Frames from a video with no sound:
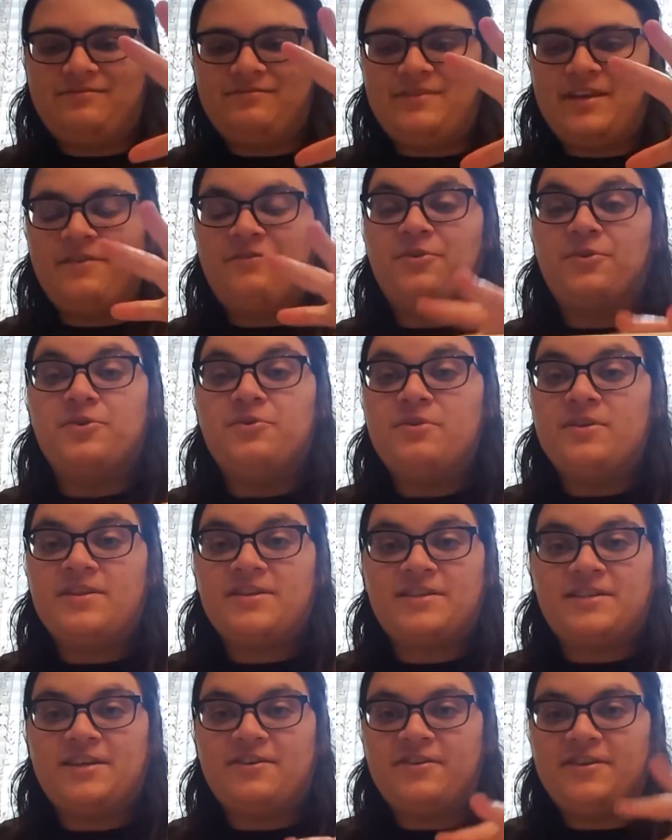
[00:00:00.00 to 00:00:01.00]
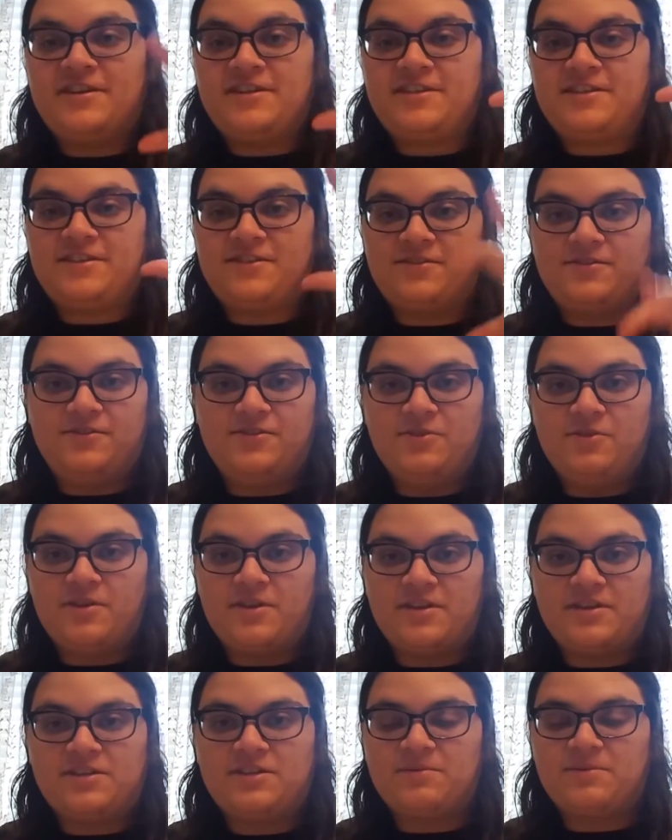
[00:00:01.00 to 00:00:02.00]
If you're new to the series, new to
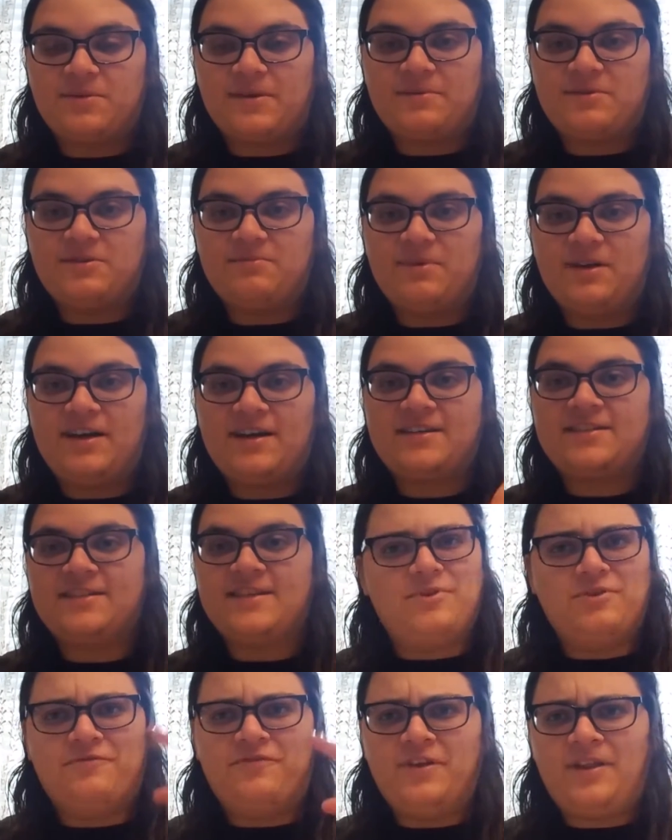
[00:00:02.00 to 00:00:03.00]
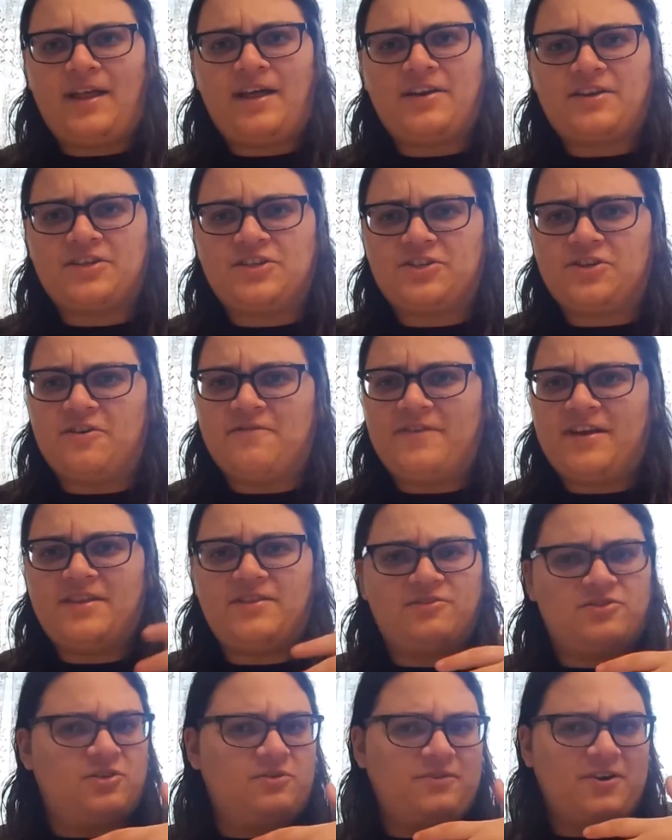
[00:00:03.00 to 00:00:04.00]
the subscription box, you fill out a survey.
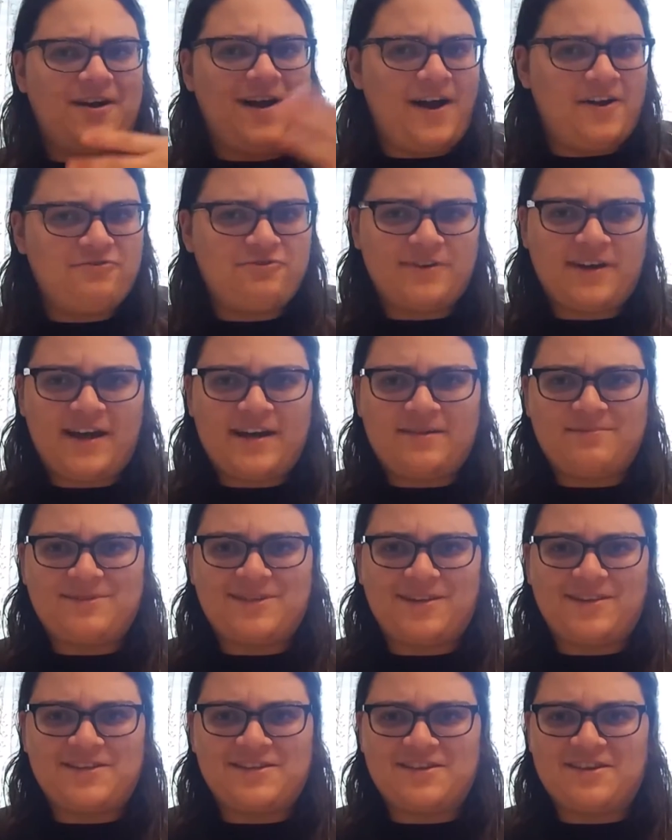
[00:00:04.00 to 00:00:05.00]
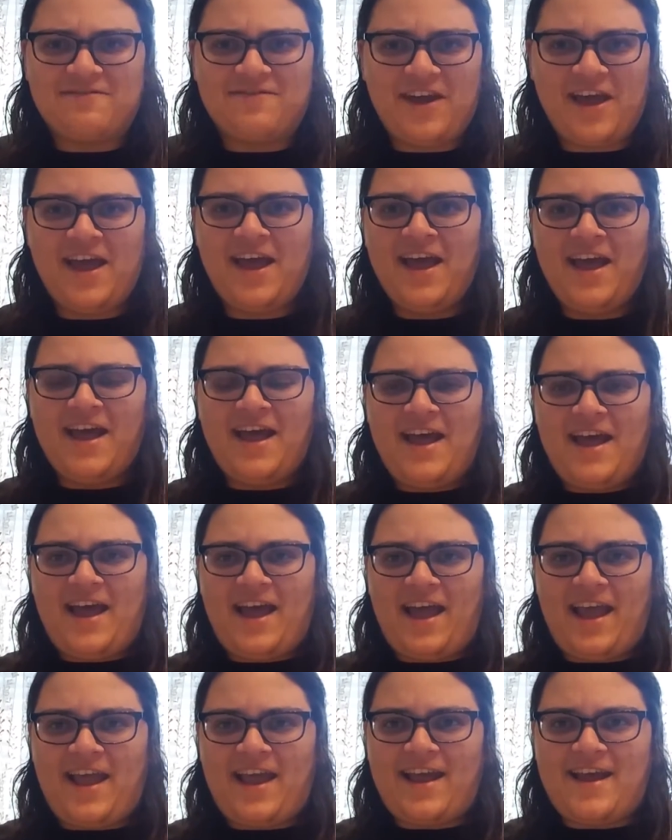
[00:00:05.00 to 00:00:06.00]
There's over 100 items on the survey,
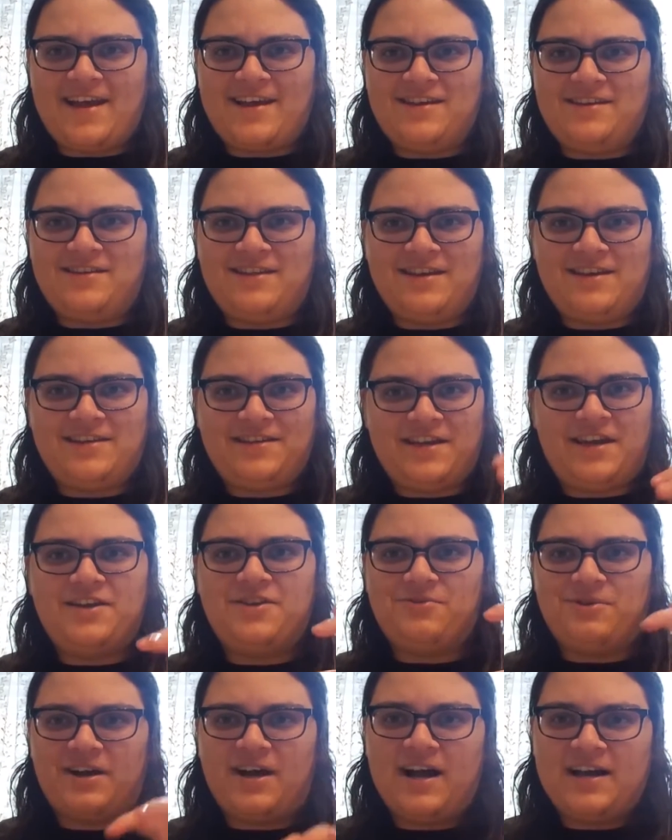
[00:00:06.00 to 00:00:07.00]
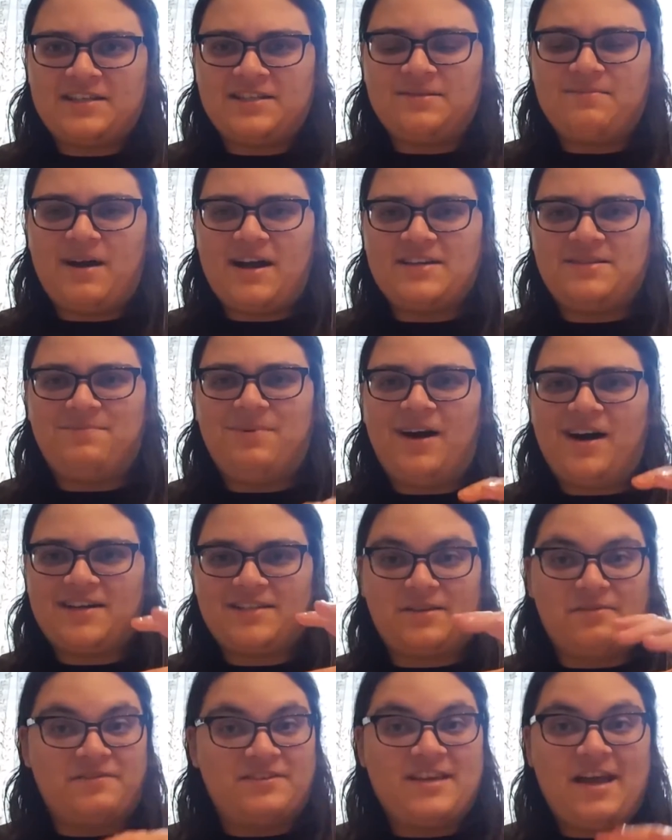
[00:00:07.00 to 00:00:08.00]
and they send you a customized
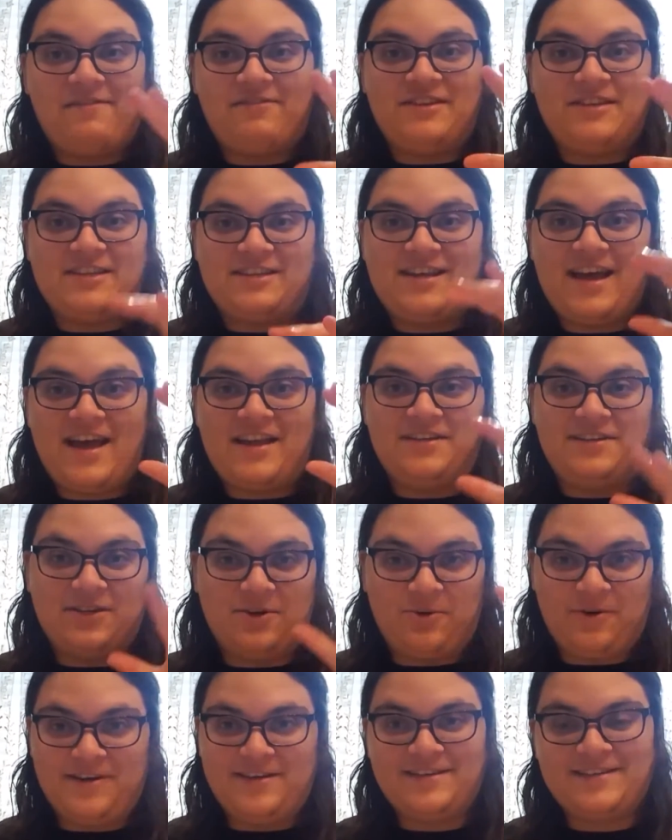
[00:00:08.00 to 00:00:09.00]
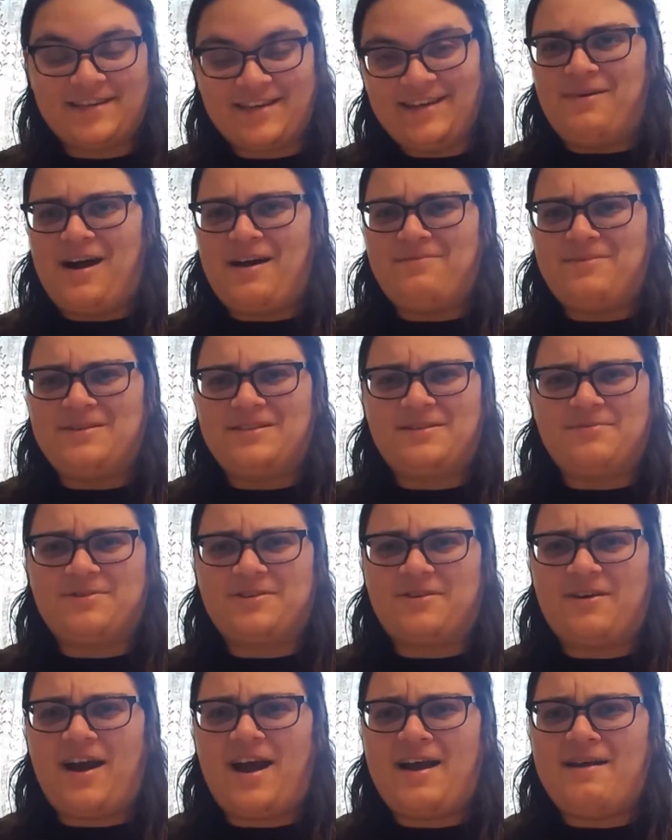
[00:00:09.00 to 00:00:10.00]
box of 7 to 10 toys. I've been
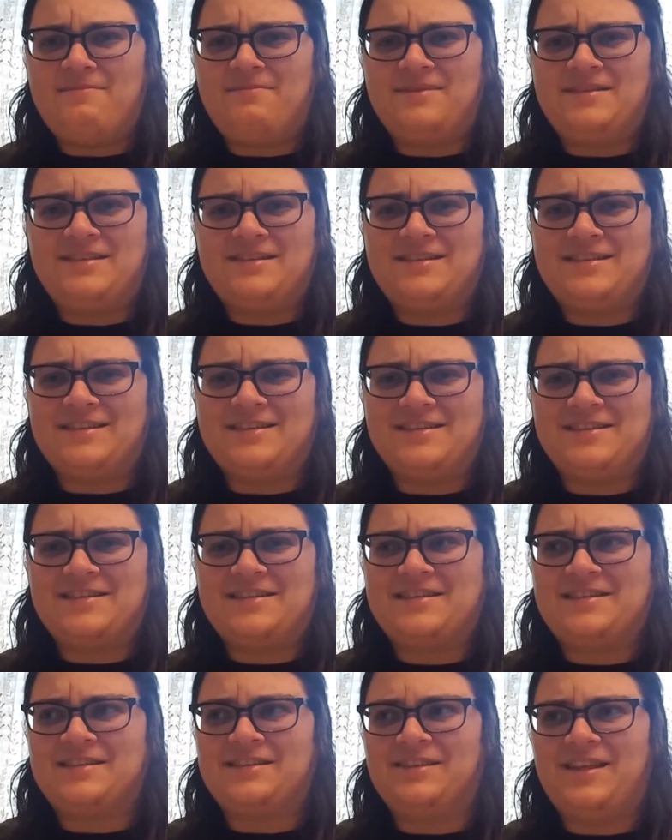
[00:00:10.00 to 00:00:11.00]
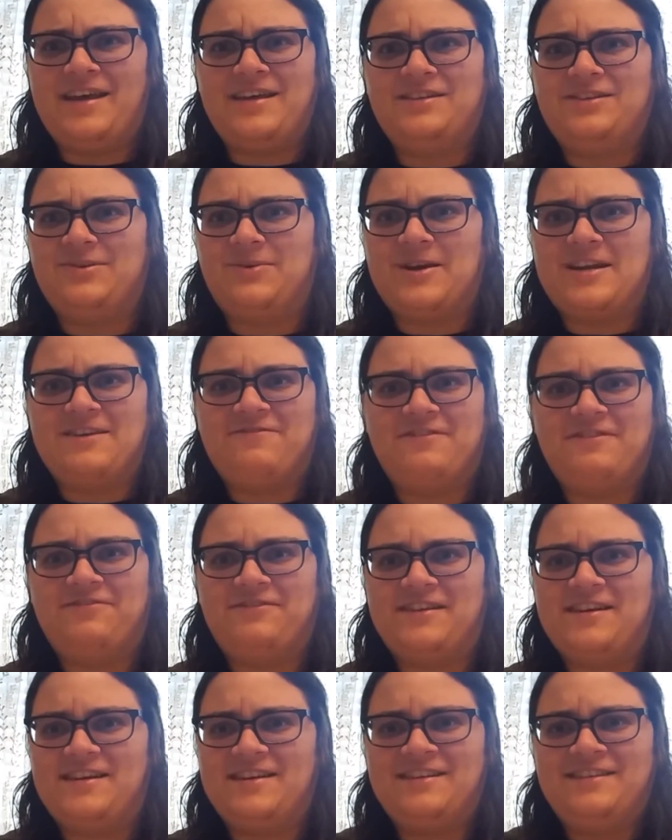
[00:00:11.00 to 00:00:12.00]
subscribed since late
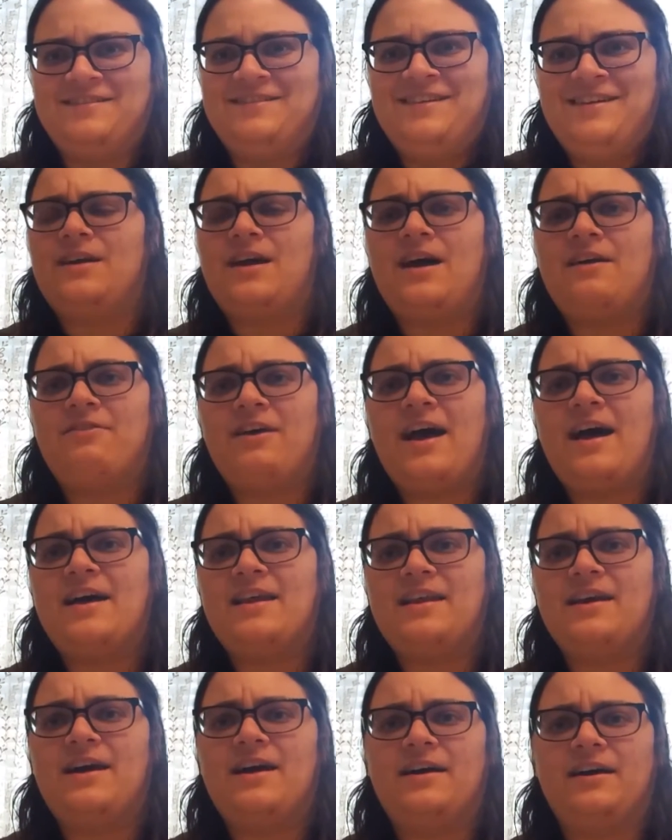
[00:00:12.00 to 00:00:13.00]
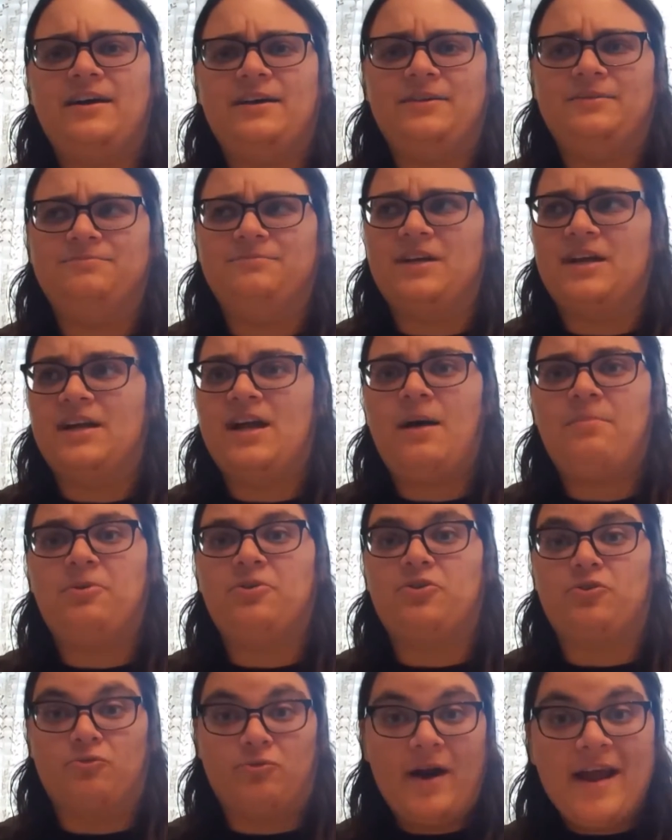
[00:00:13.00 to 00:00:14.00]
2015. I've had a couple
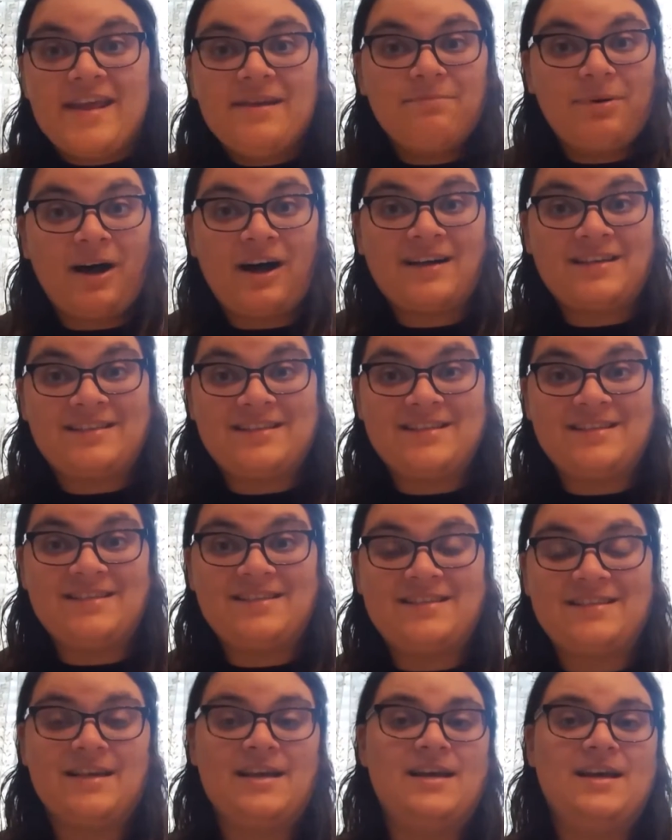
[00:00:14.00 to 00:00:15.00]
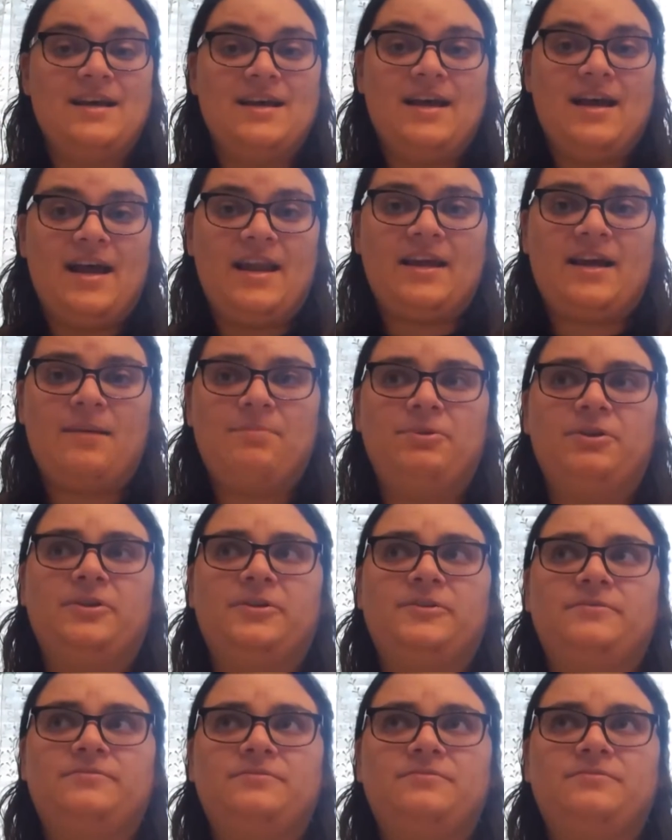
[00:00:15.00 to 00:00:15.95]
great boxes and a couple